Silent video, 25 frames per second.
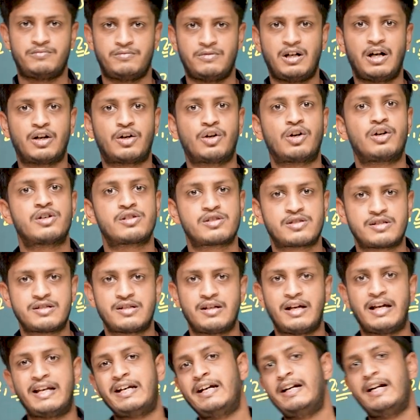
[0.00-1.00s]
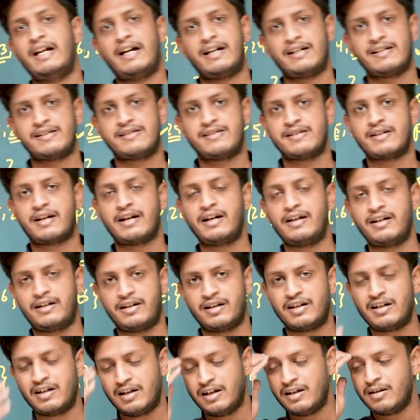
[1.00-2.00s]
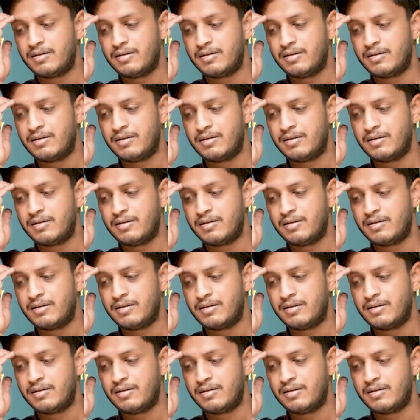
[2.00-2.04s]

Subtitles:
across any dice, right?